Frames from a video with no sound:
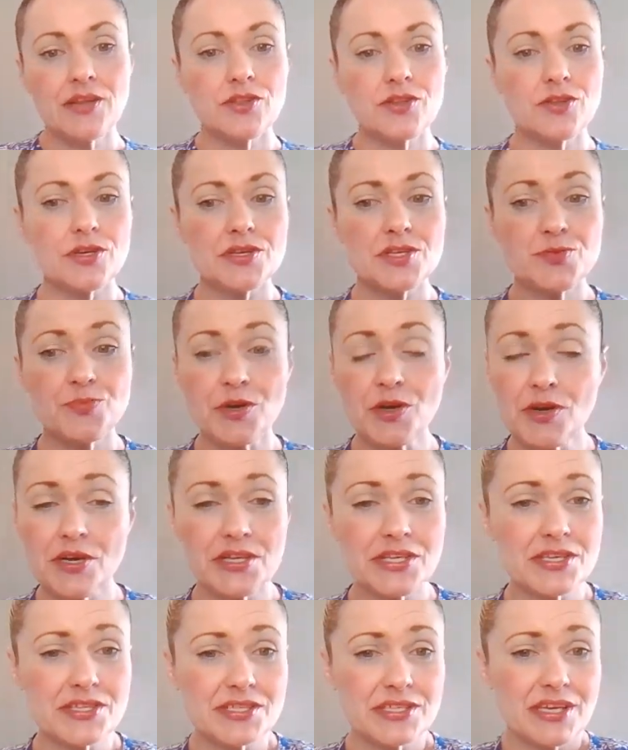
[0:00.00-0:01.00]
The spirit
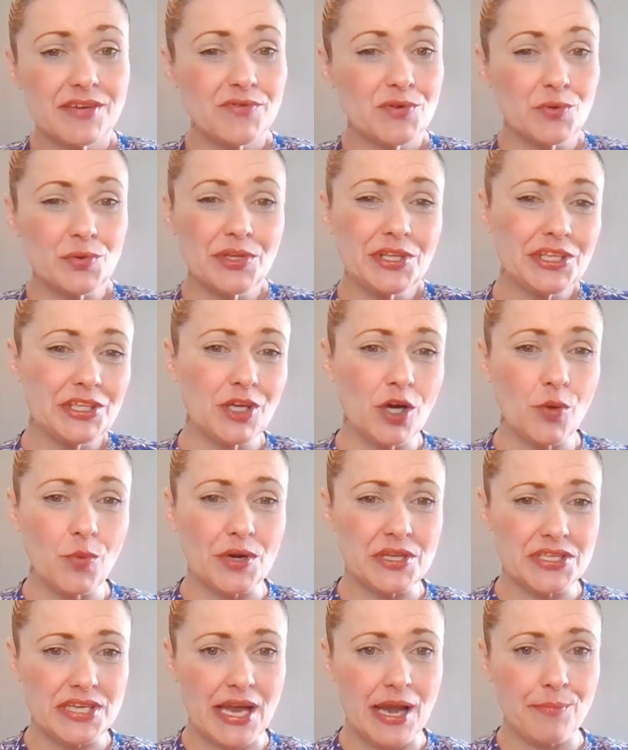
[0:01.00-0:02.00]
doesn't even really know
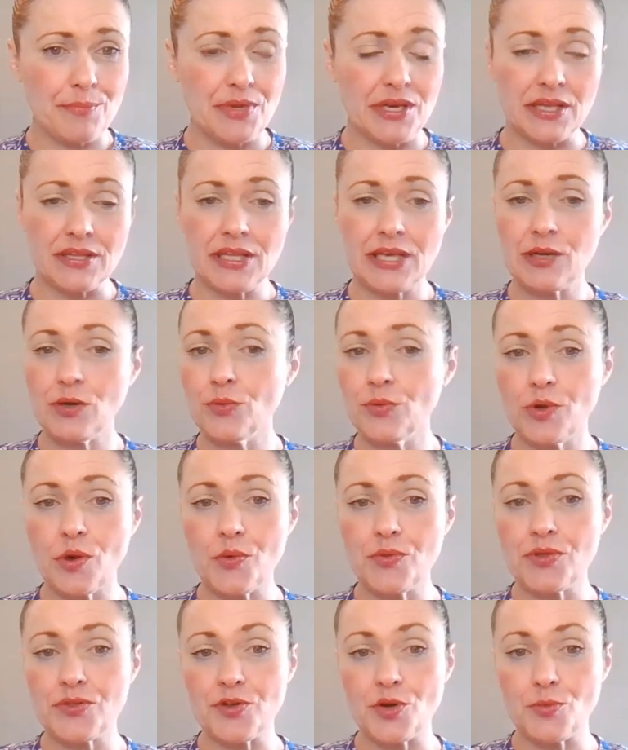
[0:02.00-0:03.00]
what's happening. They don't
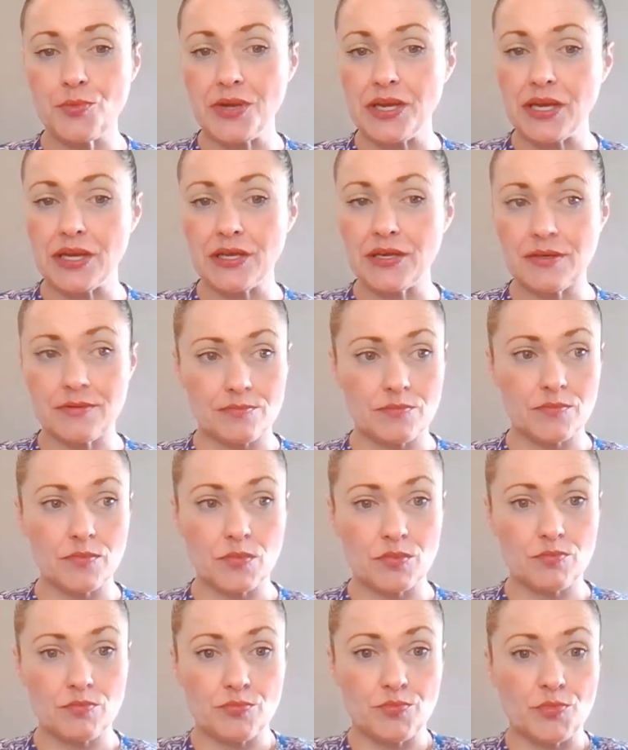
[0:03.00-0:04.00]
know that they're being
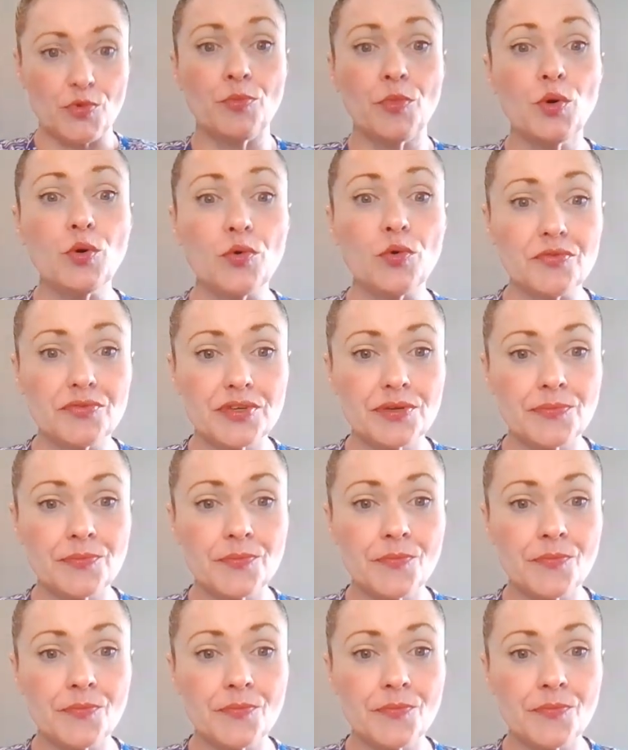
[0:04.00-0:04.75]
removed.